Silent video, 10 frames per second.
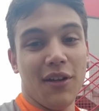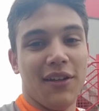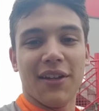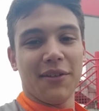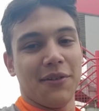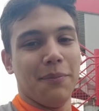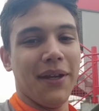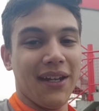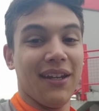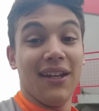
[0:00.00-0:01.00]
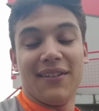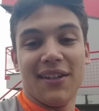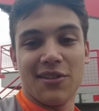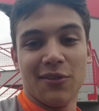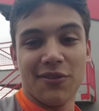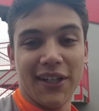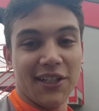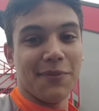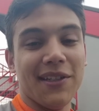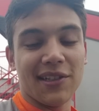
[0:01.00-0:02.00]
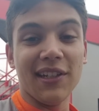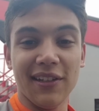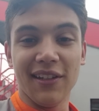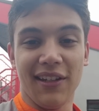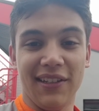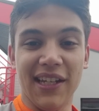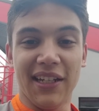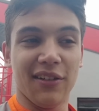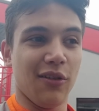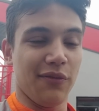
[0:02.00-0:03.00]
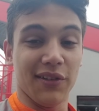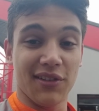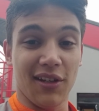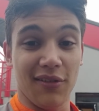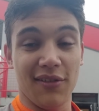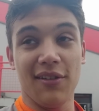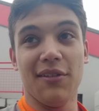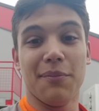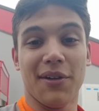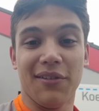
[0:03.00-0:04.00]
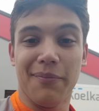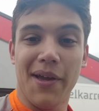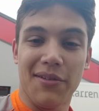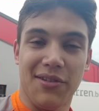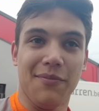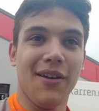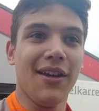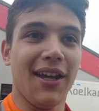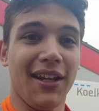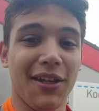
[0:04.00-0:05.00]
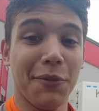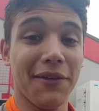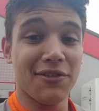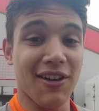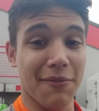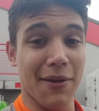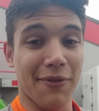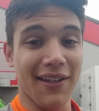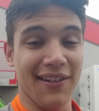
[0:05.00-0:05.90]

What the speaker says: another big international track. It's basically the Genk of the southern part of Belgium. And we have a track map right